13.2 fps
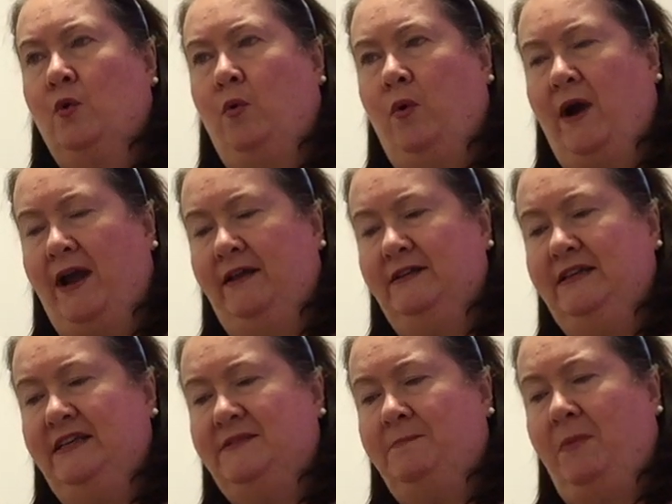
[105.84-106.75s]

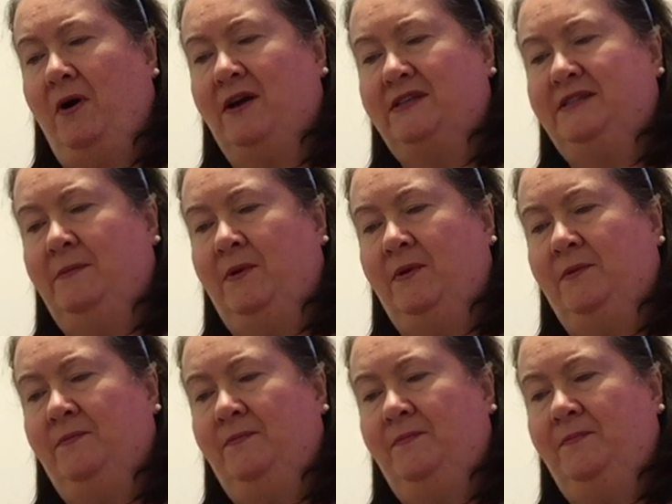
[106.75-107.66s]
Quietly as possible,
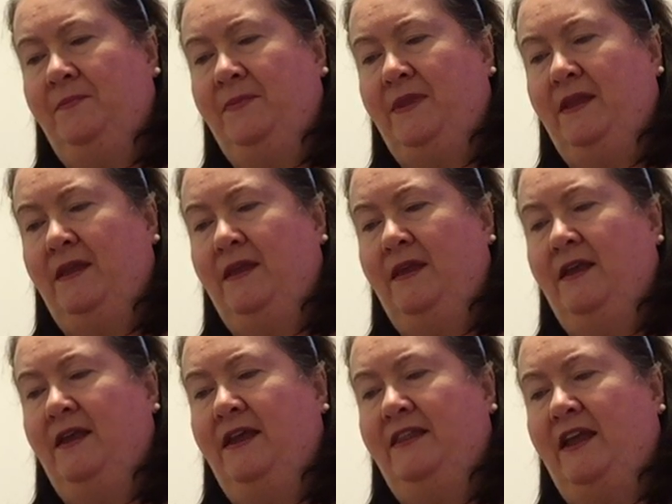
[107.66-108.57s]

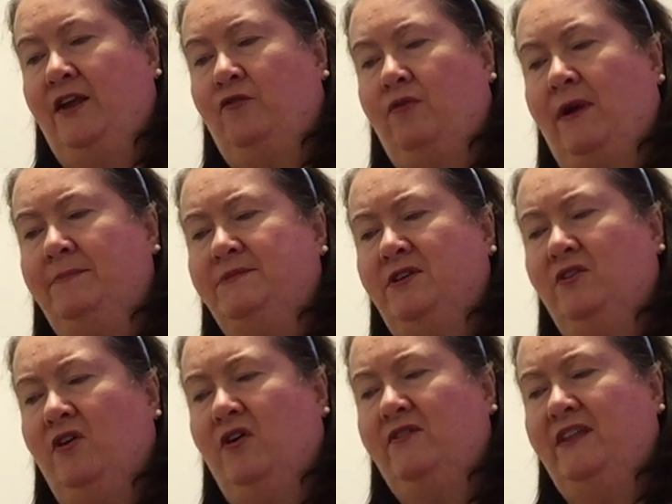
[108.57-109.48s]
they crept
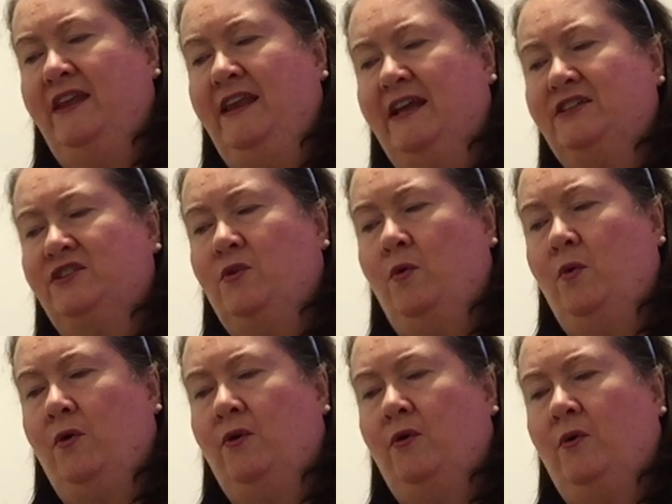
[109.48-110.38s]
along the next
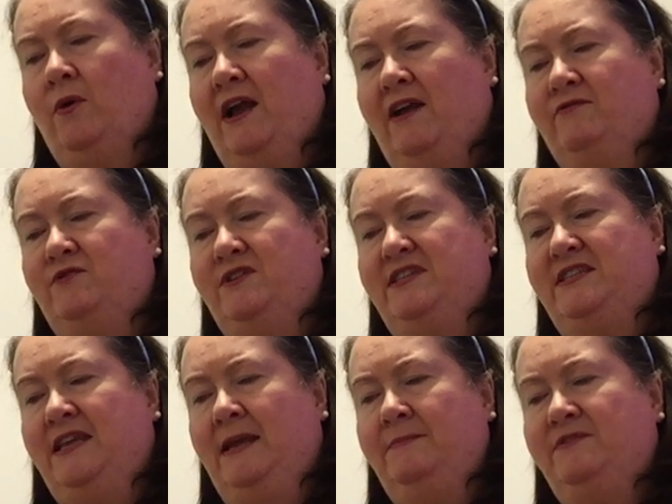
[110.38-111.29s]
corridor after
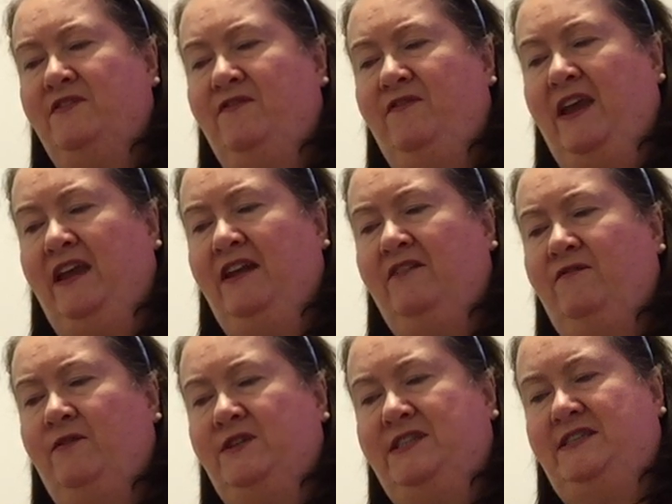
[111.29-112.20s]
Snape's fading
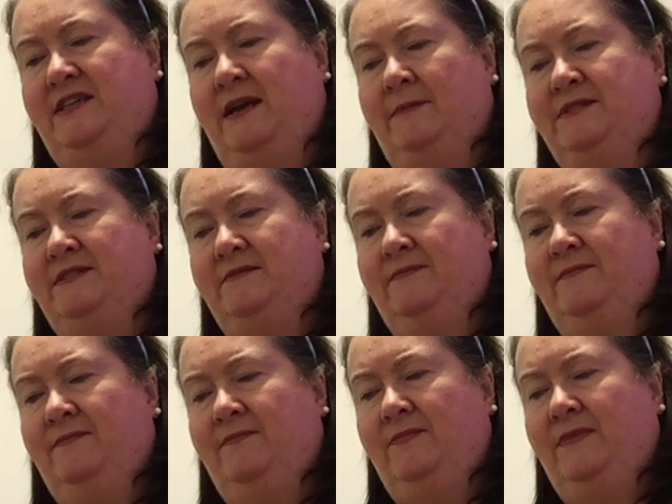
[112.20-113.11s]
footsteps.
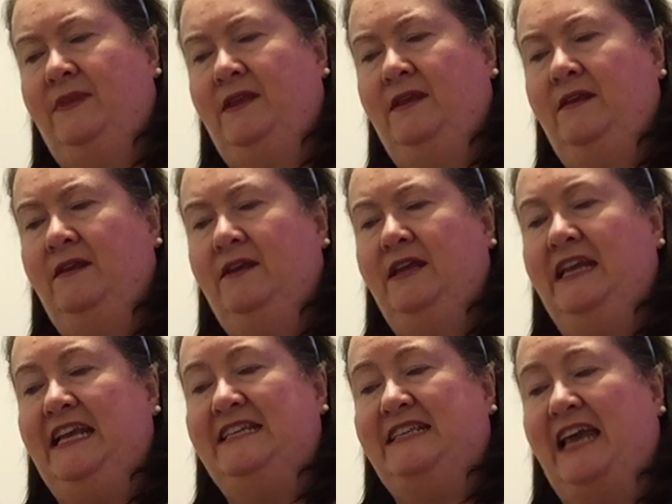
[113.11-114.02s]

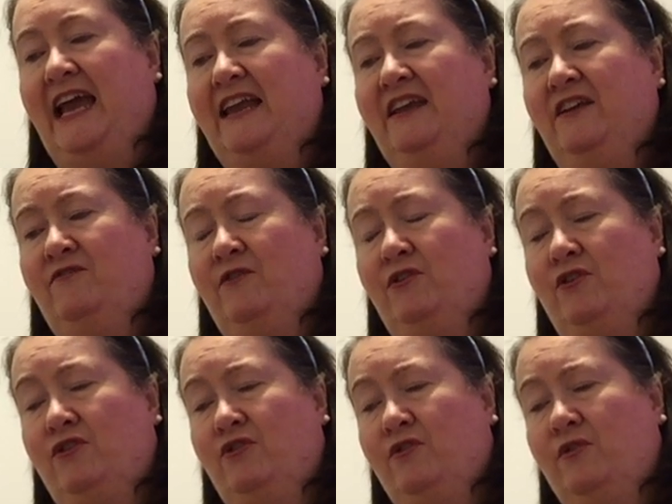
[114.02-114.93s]
"He's heading for the
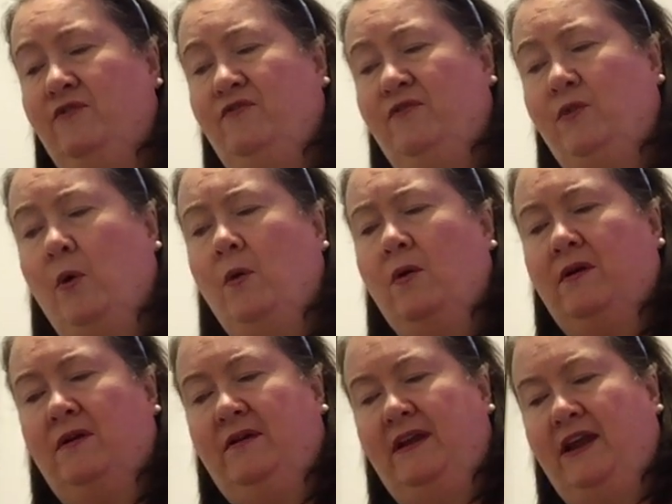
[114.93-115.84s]
3rd
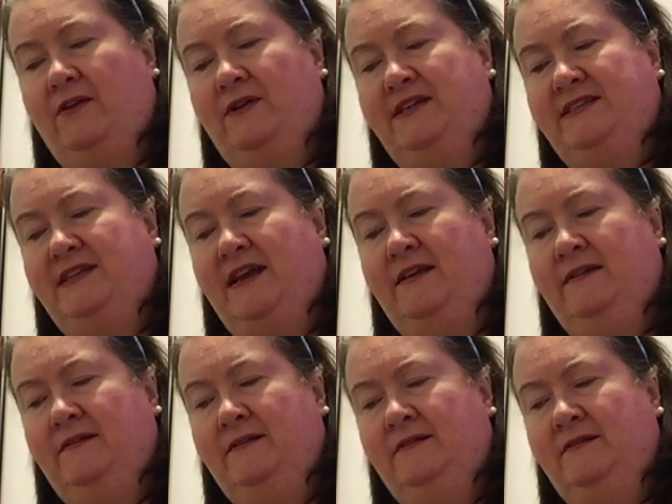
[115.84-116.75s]
floor," Harry said,
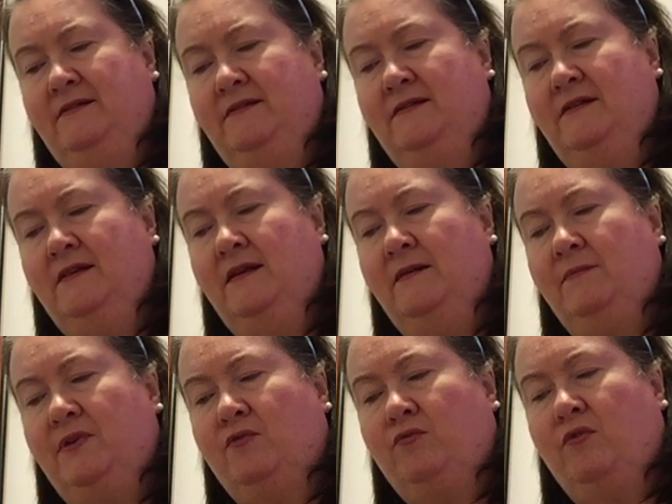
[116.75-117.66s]

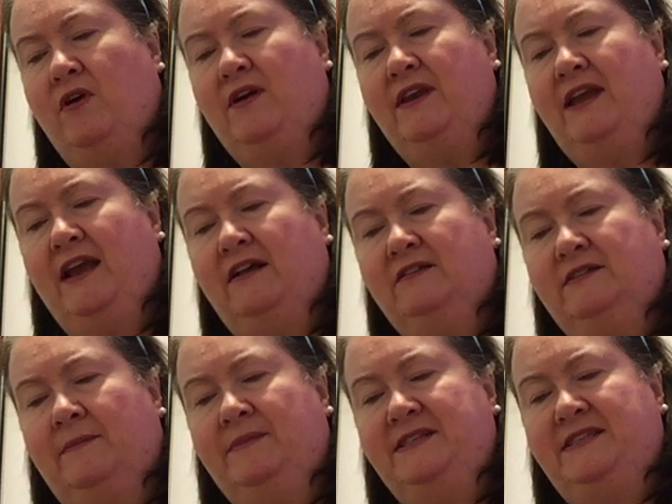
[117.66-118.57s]
but Ron held
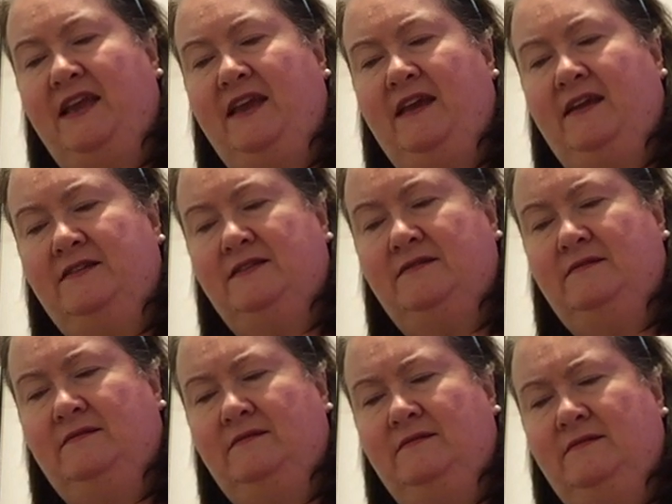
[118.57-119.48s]
up his hand.
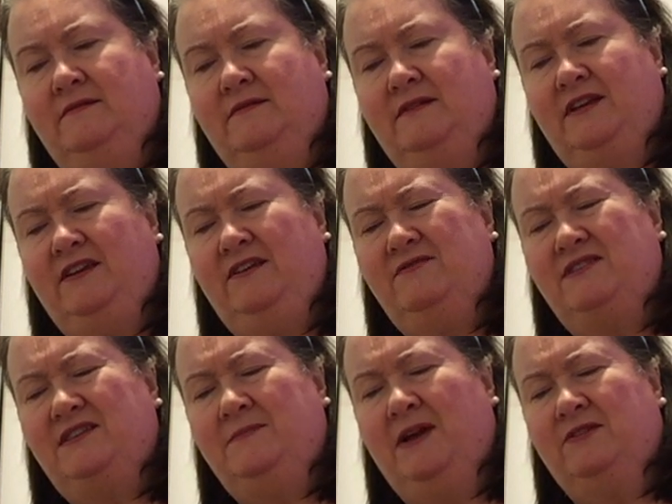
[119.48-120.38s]
"Can you
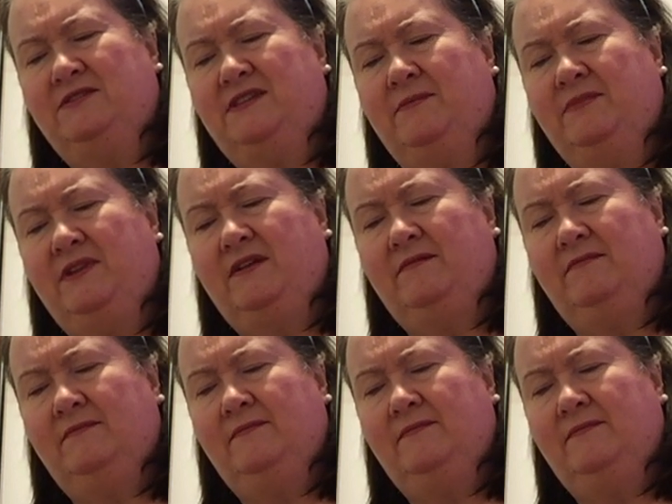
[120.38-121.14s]
smell something?"